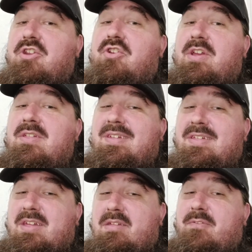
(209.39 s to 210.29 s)

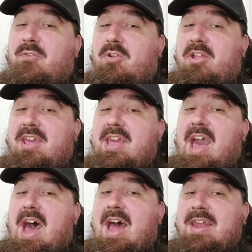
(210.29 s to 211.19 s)
Jesus is fully
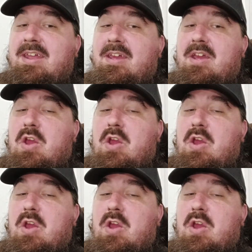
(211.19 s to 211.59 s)
God.